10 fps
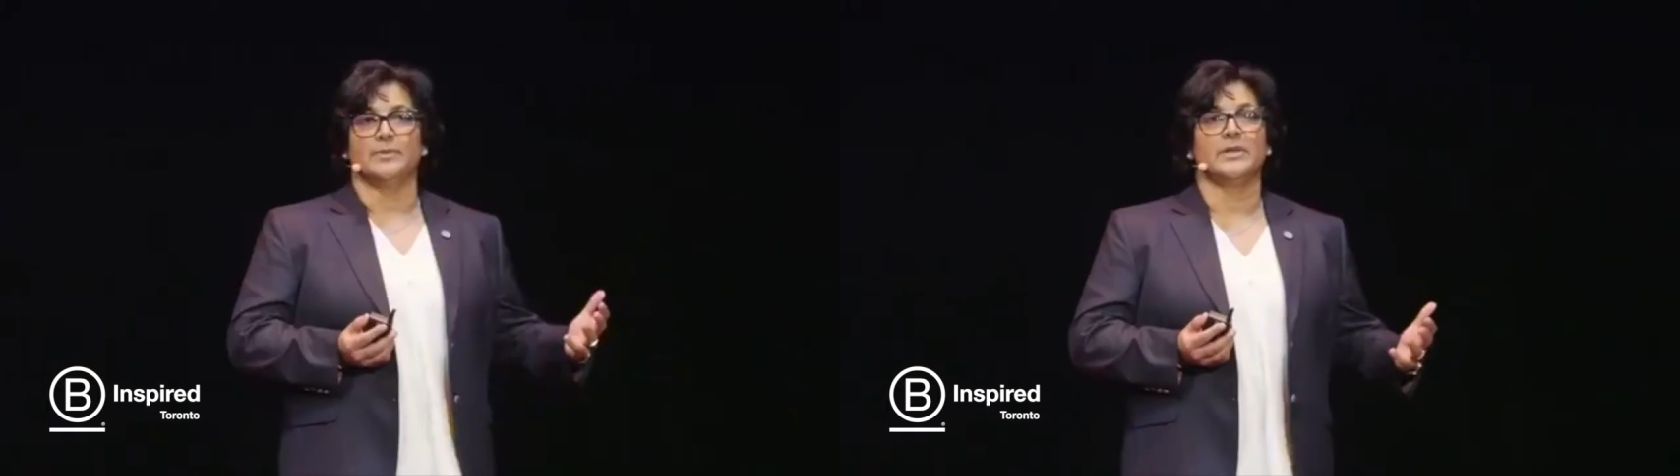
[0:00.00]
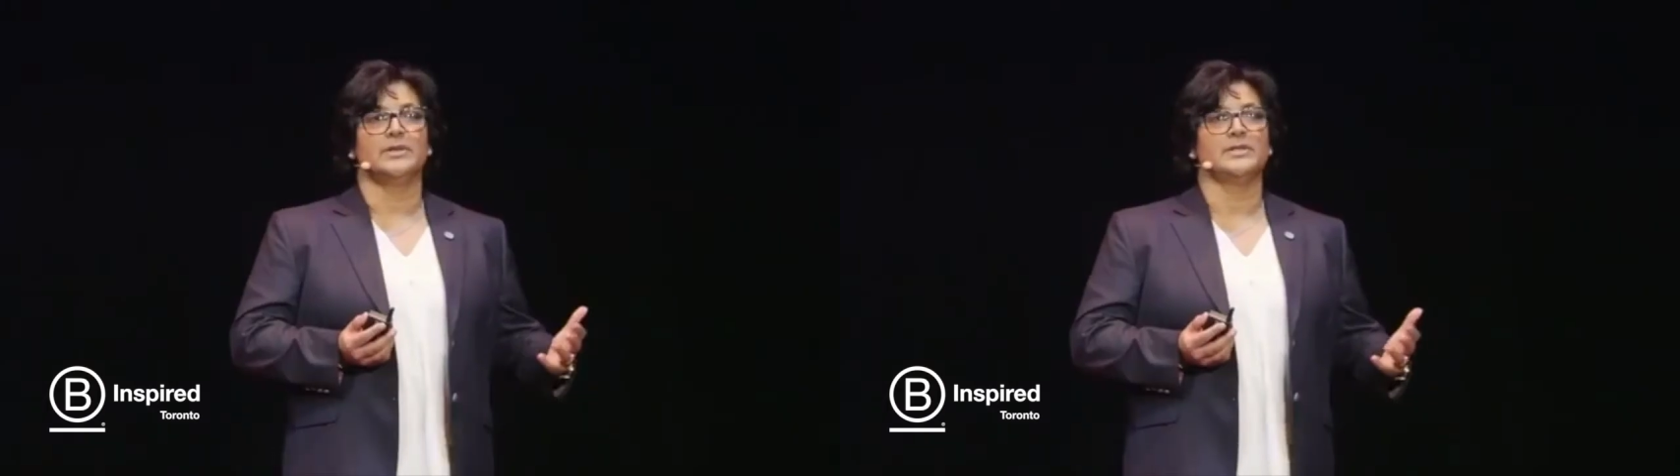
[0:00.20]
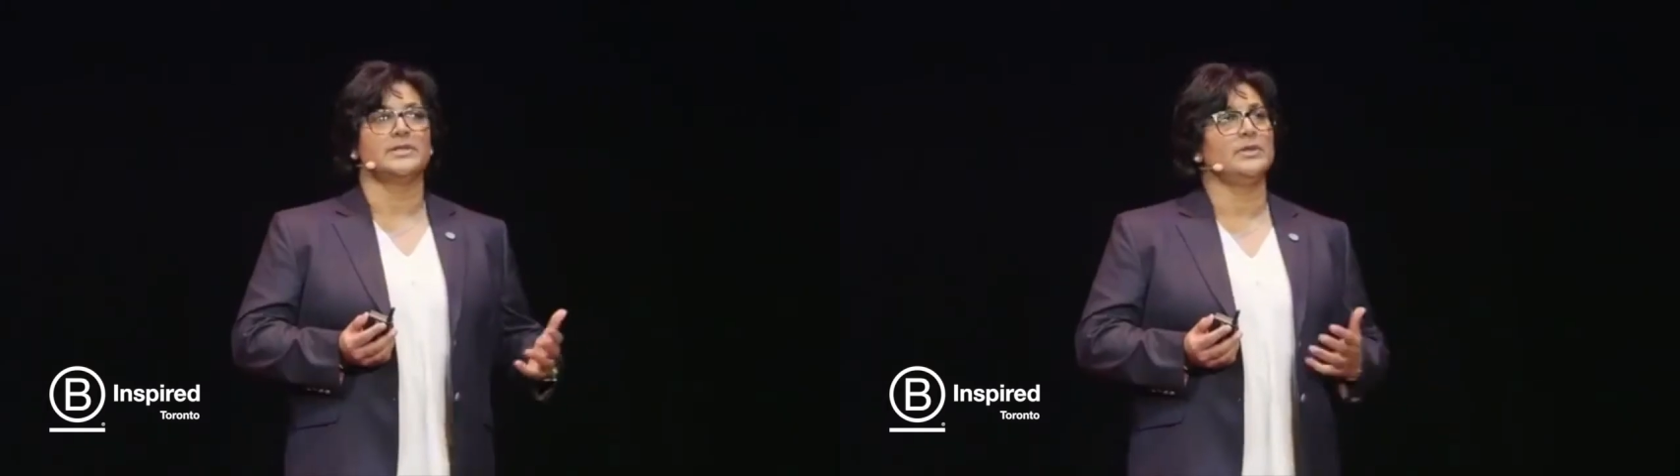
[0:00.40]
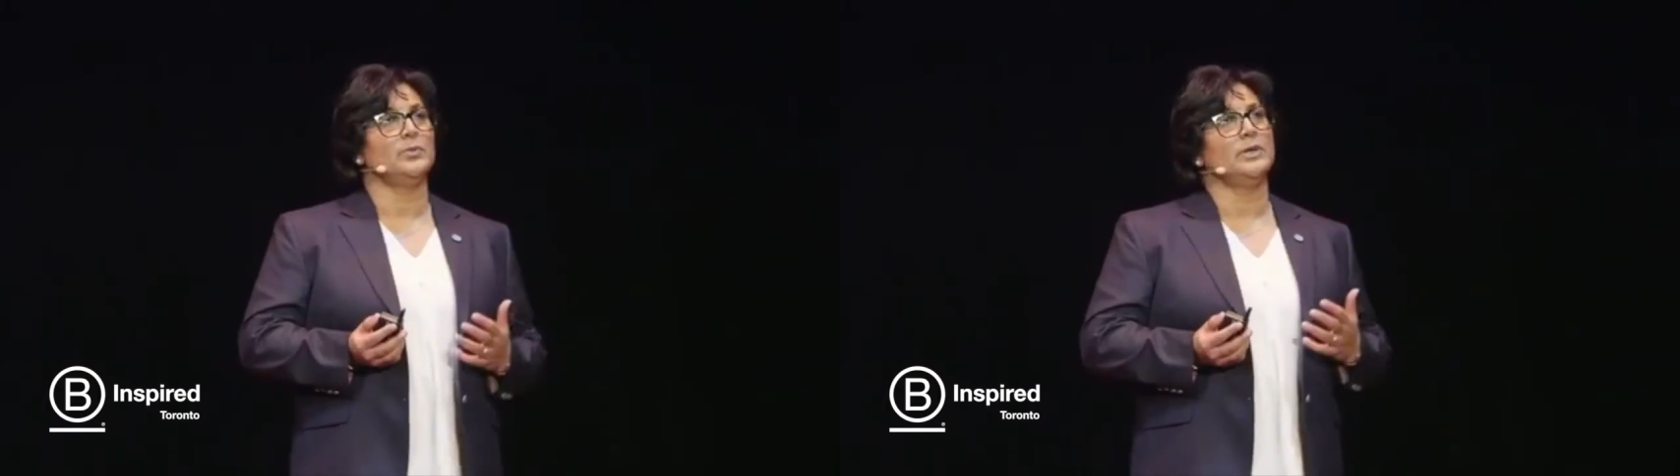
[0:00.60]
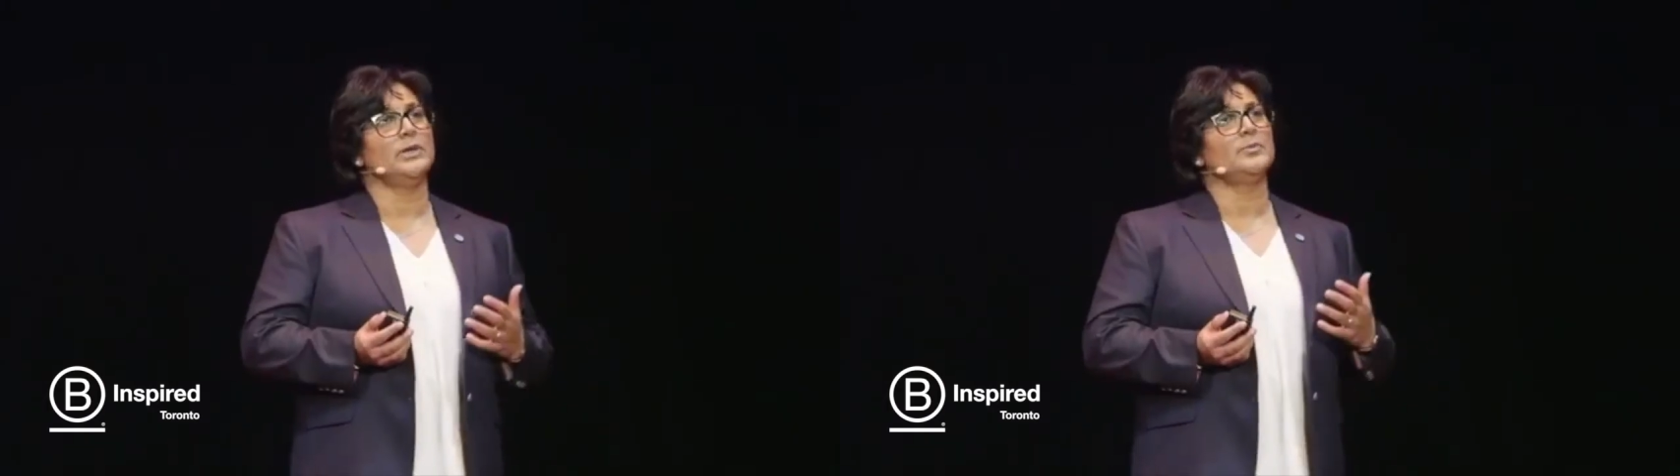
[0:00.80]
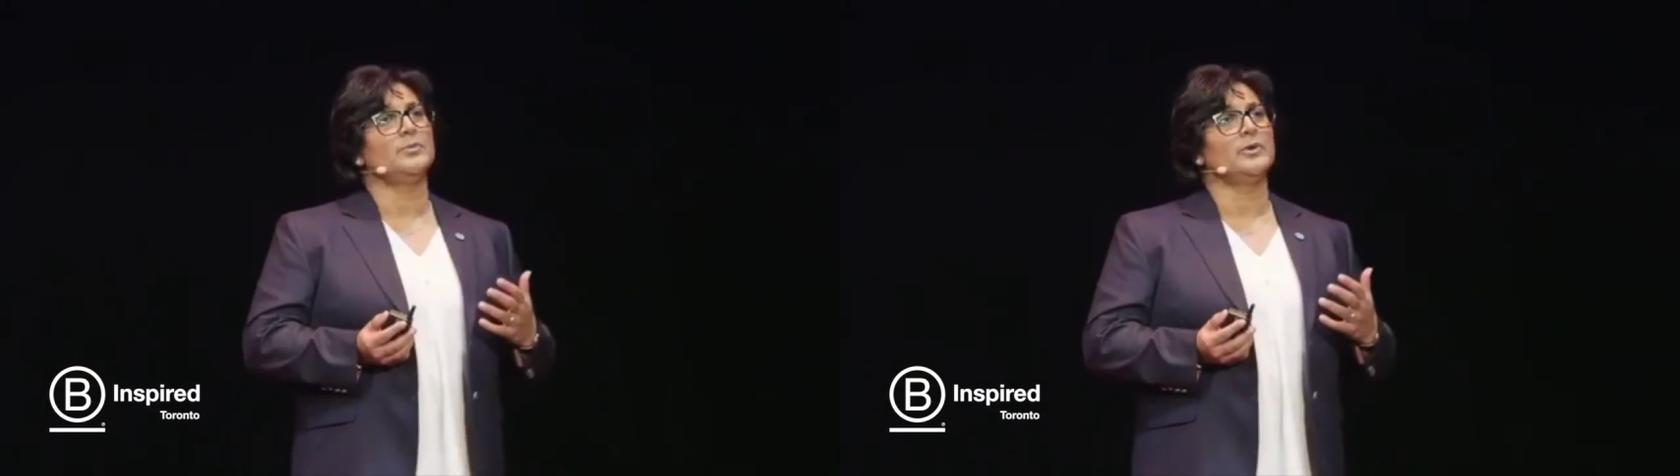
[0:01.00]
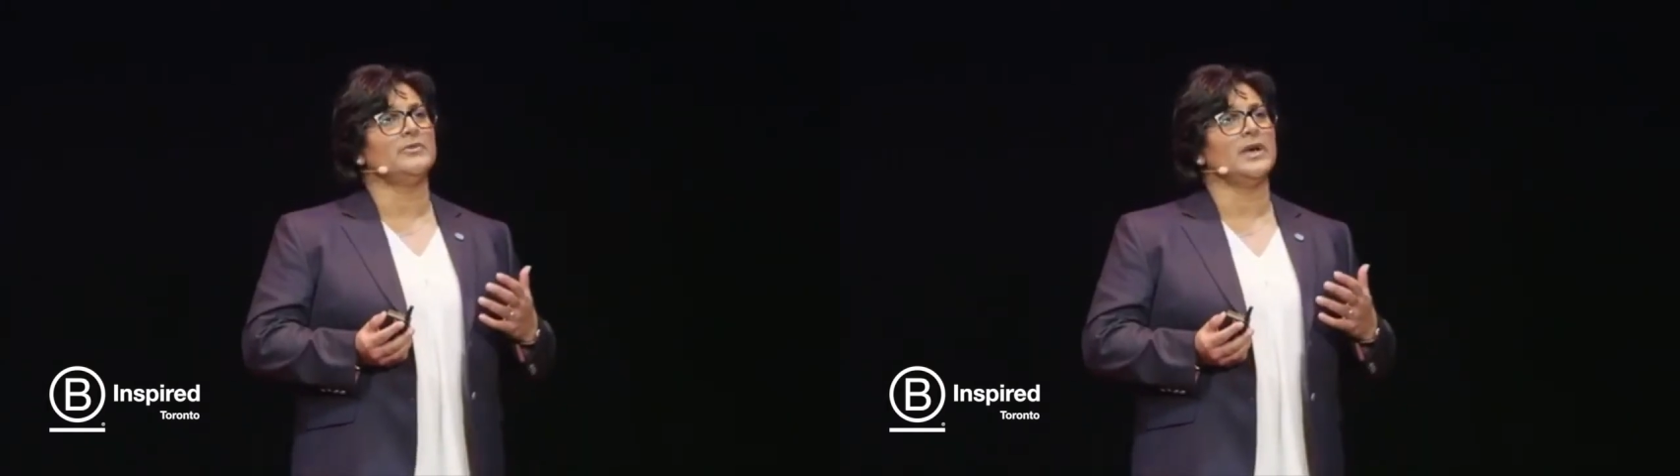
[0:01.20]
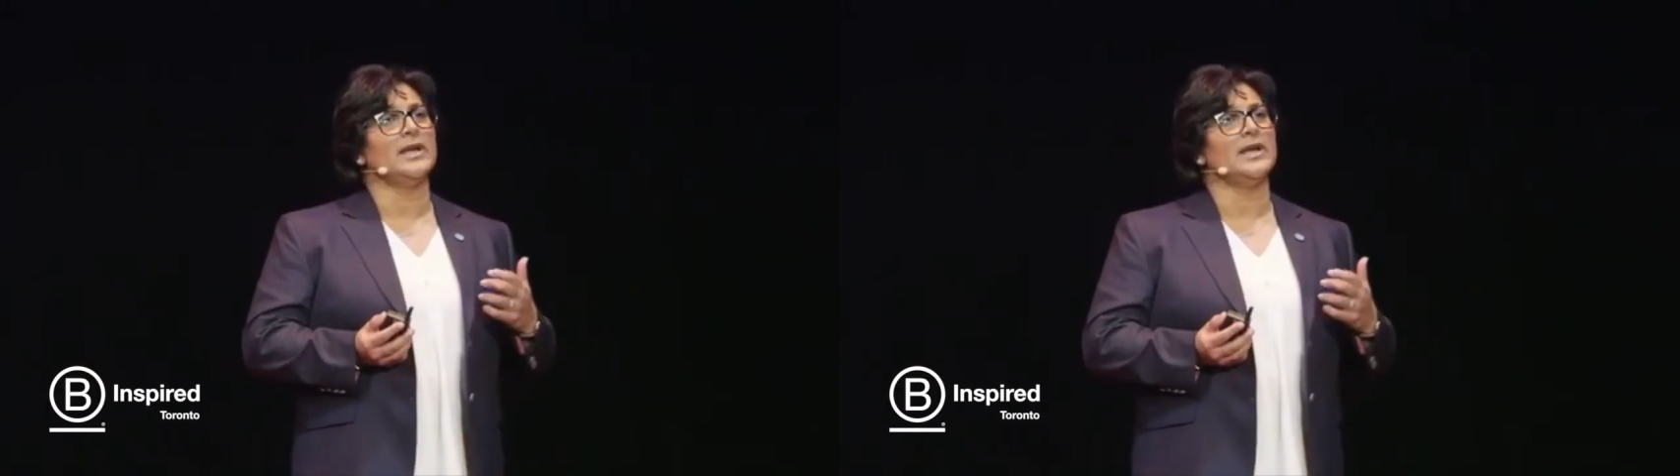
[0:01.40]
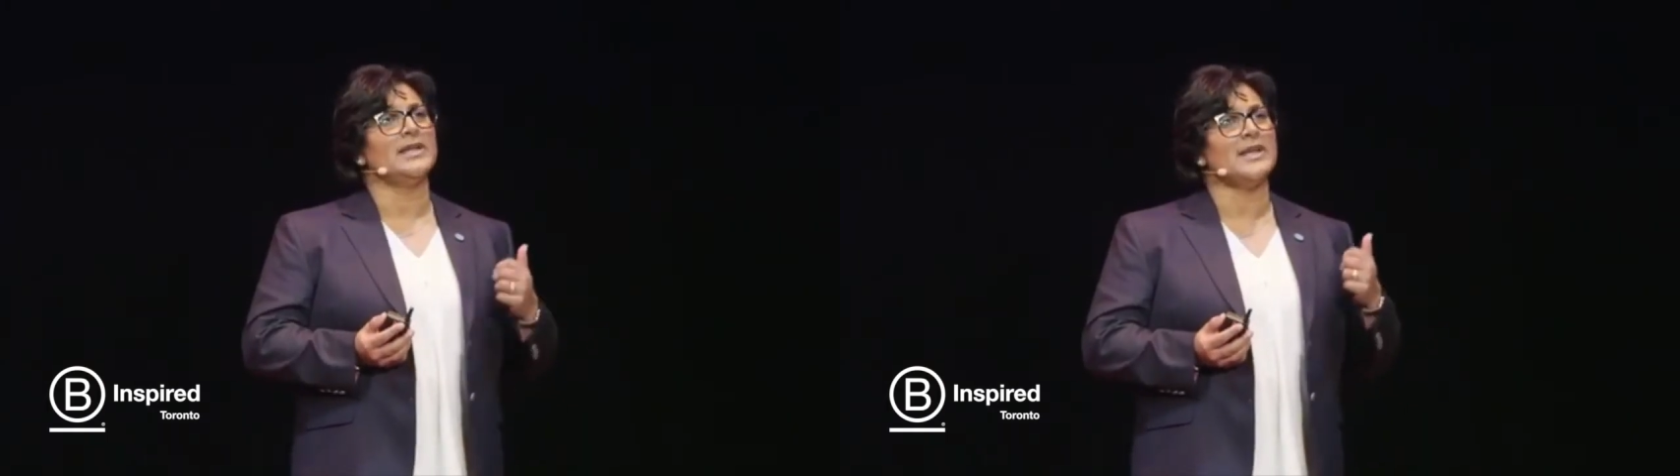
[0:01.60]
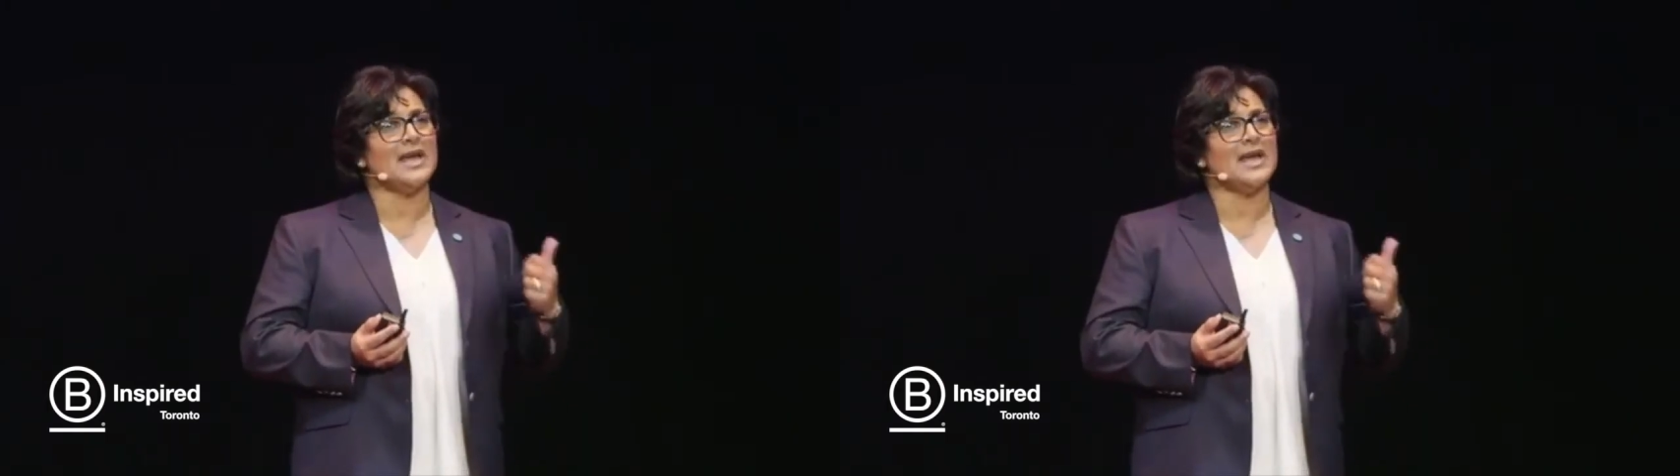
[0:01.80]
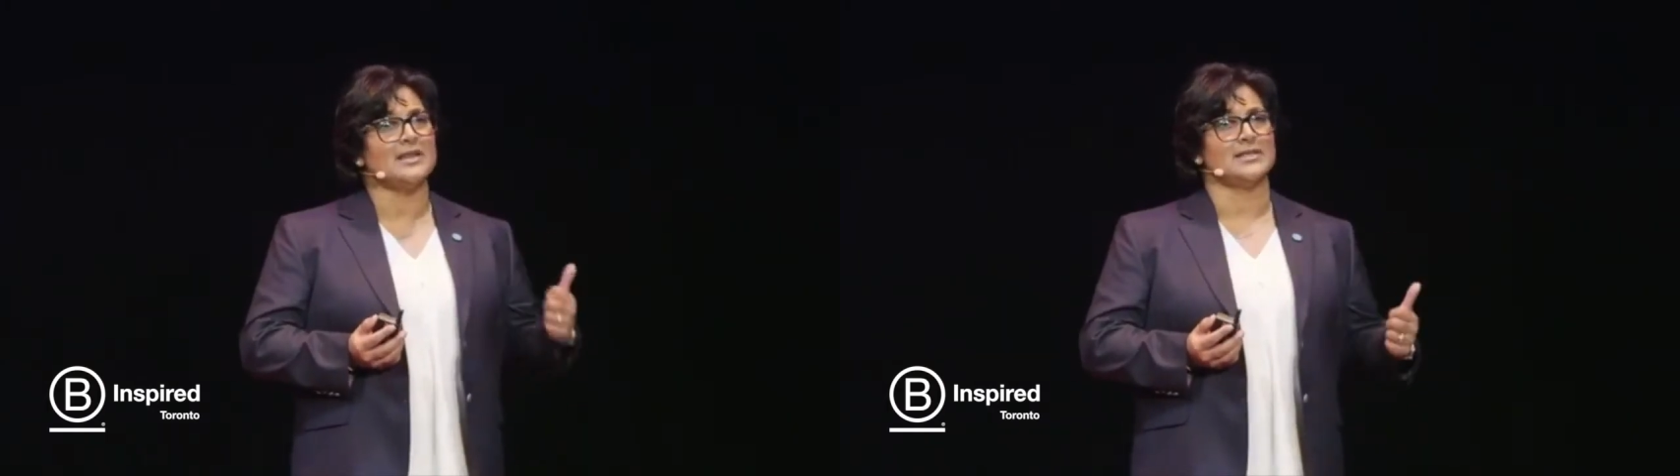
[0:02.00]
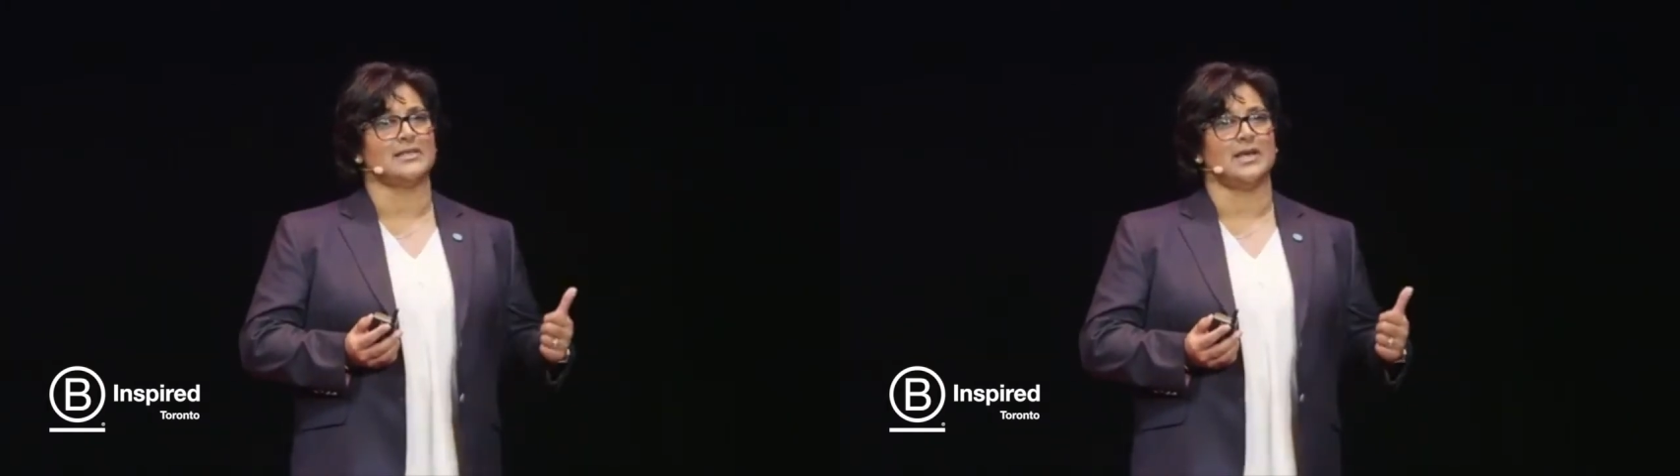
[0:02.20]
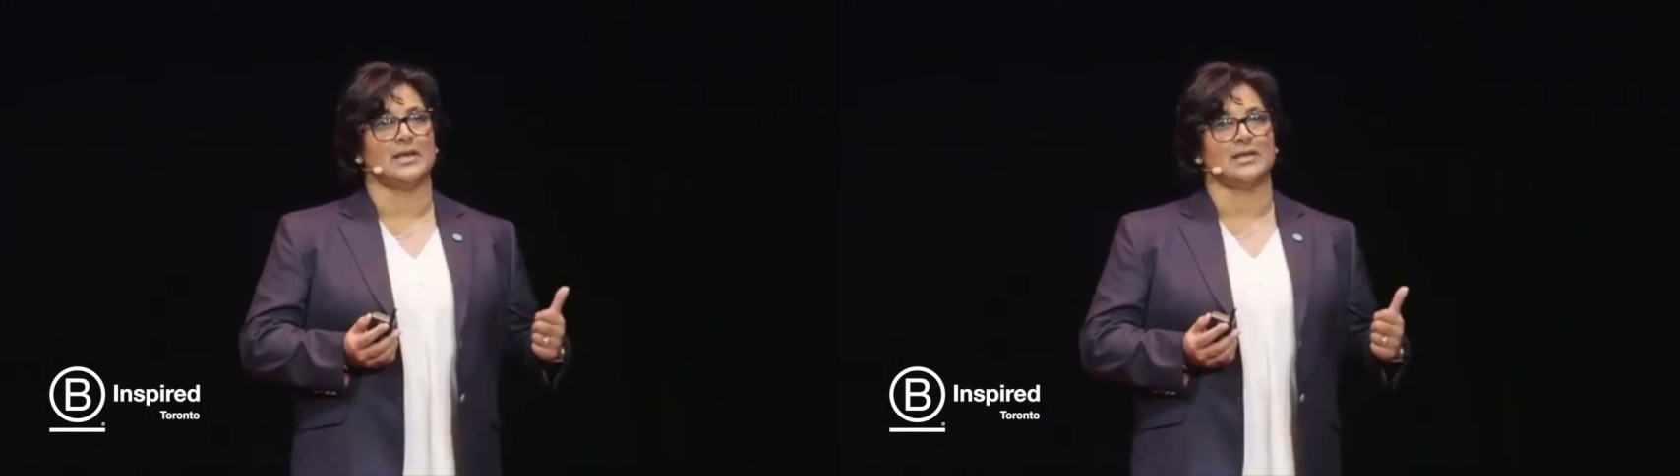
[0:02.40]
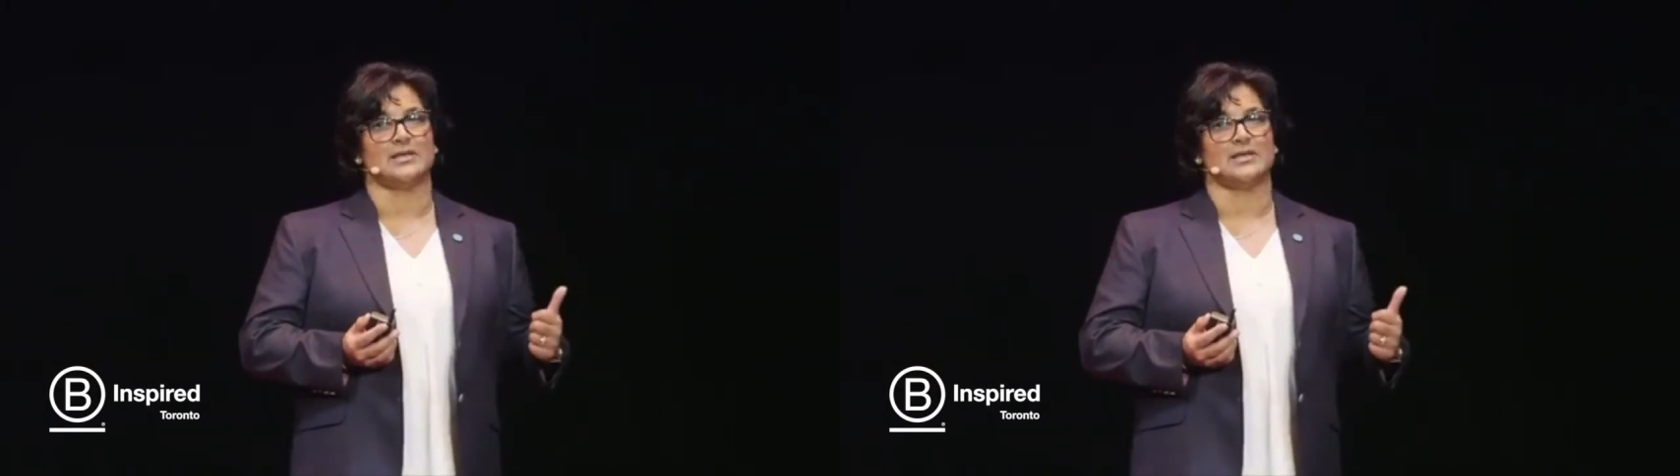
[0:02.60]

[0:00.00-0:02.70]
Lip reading: so that we could provide access